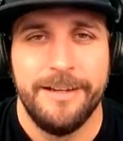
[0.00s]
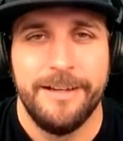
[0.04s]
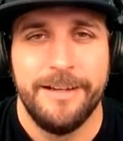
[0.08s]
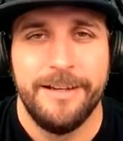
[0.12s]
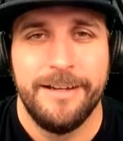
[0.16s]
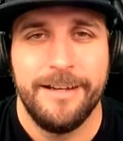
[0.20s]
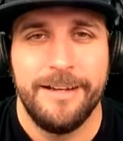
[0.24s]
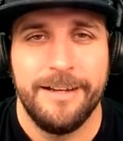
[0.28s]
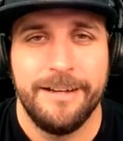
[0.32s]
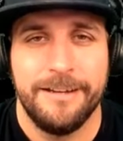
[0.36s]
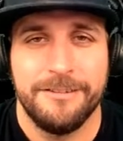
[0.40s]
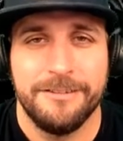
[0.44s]

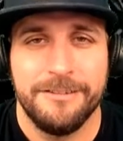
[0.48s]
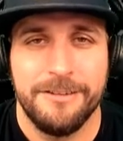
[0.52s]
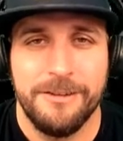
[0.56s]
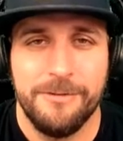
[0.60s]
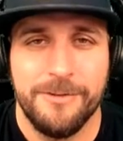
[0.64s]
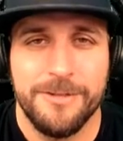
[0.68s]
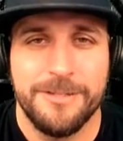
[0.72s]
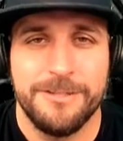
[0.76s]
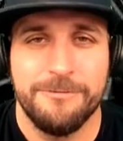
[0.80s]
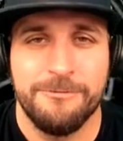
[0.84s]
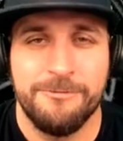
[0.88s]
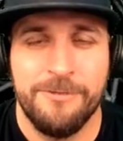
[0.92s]
So
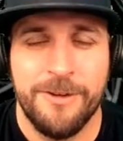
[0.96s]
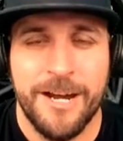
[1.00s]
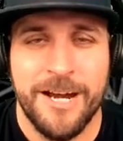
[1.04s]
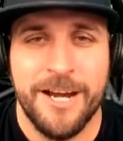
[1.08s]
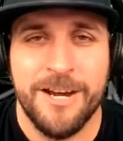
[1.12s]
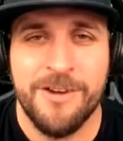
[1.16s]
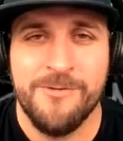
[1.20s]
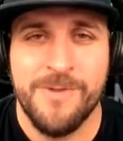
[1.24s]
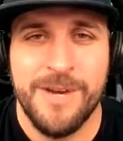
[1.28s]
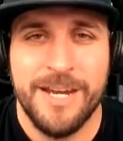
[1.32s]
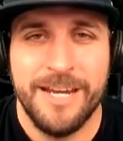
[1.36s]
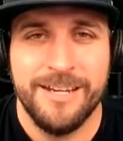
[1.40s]
it's
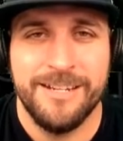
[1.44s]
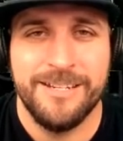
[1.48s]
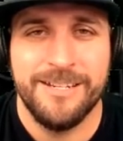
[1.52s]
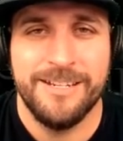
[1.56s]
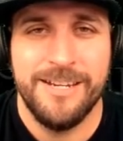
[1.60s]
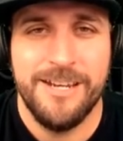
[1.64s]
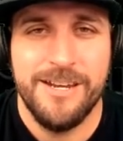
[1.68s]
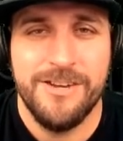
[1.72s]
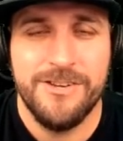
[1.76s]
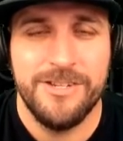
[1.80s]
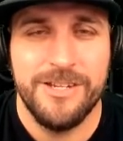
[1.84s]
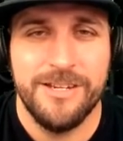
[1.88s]
rare we get to
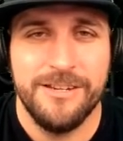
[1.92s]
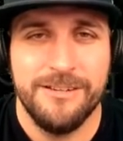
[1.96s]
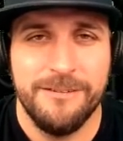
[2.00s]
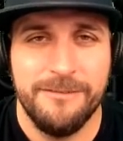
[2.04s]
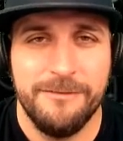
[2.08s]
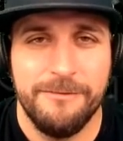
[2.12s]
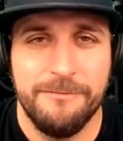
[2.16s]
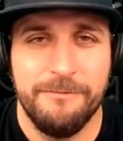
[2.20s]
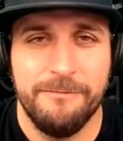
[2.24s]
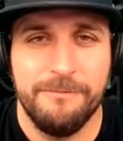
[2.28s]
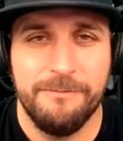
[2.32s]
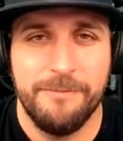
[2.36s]
use it.
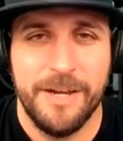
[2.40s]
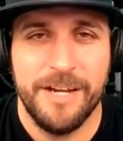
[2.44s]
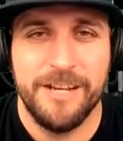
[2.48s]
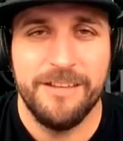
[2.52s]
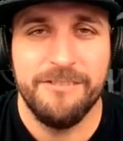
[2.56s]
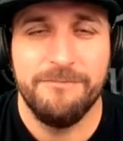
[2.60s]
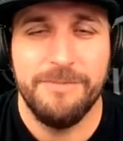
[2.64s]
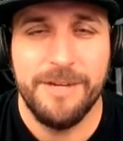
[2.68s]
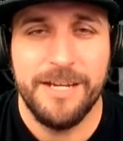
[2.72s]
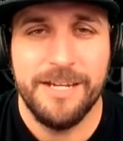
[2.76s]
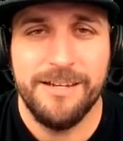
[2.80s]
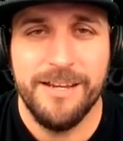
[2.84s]
But
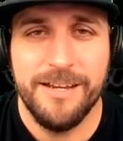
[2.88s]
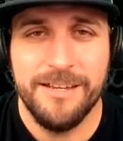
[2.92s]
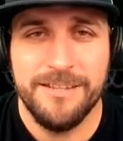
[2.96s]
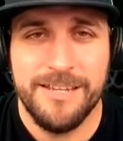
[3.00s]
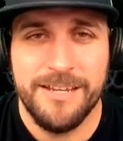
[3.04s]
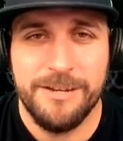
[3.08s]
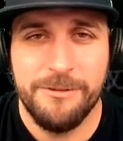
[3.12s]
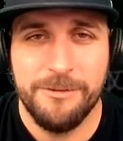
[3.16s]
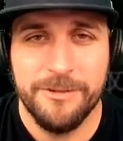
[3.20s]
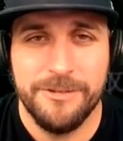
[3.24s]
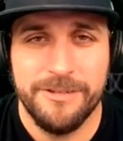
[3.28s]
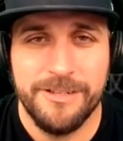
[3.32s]
if b does
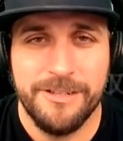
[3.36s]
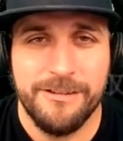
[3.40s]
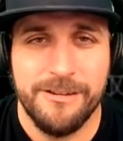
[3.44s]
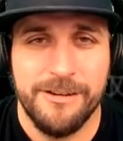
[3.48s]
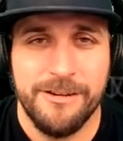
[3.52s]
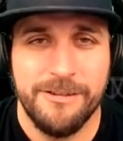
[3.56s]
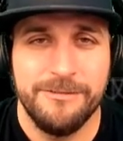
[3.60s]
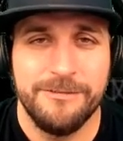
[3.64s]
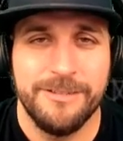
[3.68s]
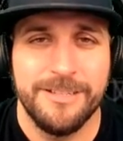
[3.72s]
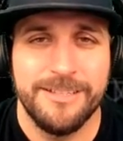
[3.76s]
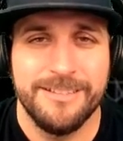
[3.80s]
equal
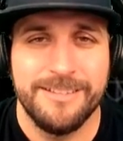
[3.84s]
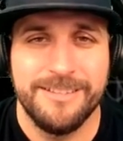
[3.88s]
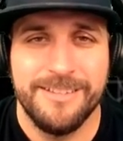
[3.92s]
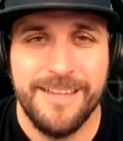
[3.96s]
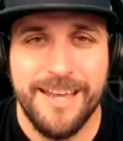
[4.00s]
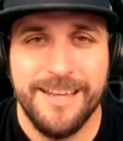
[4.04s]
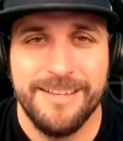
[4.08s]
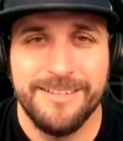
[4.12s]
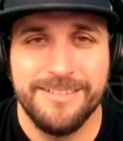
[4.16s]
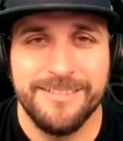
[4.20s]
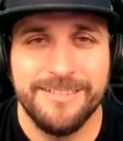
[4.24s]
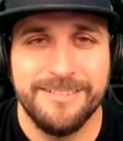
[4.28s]
0, it's
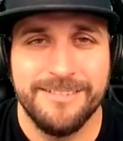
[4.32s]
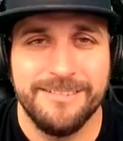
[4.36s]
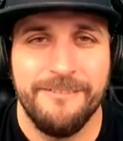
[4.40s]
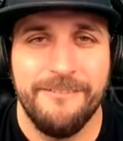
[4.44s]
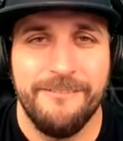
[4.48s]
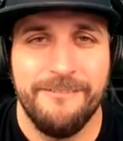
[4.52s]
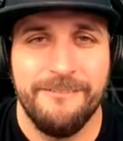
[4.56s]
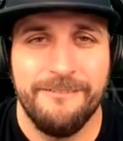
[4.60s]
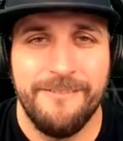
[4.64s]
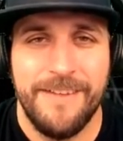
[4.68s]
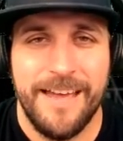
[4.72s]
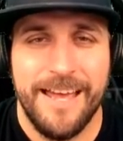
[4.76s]
nice,
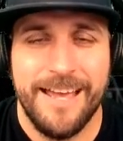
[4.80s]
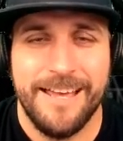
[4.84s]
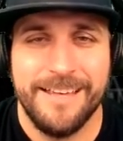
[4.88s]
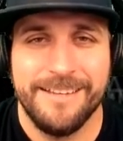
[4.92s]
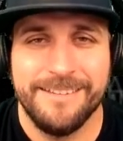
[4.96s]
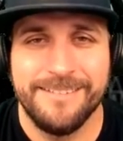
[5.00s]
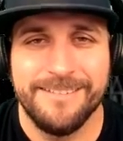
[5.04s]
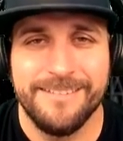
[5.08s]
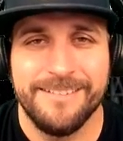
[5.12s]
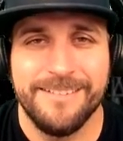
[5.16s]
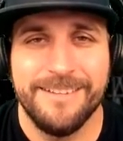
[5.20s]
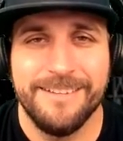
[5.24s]

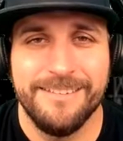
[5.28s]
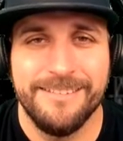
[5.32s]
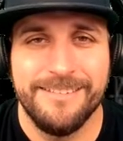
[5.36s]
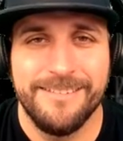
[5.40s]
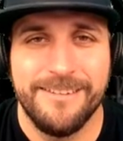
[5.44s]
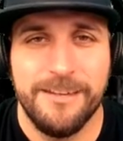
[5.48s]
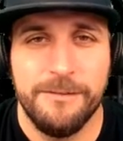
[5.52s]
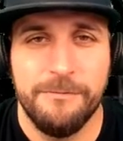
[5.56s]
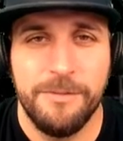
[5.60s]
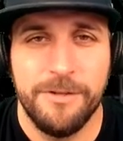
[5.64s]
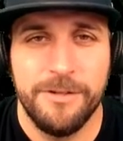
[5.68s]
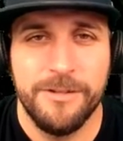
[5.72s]
fast, and
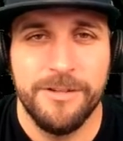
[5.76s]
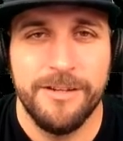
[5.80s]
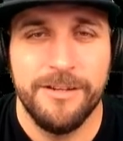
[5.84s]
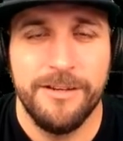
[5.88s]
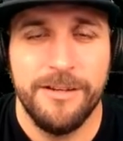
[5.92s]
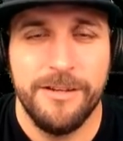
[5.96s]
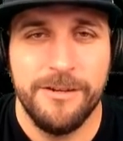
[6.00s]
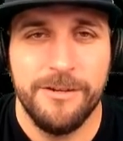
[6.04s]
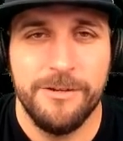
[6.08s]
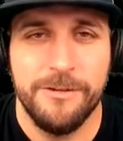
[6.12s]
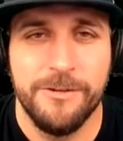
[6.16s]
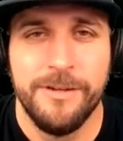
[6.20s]
simple to
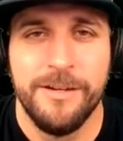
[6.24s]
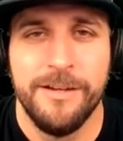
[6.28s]
do.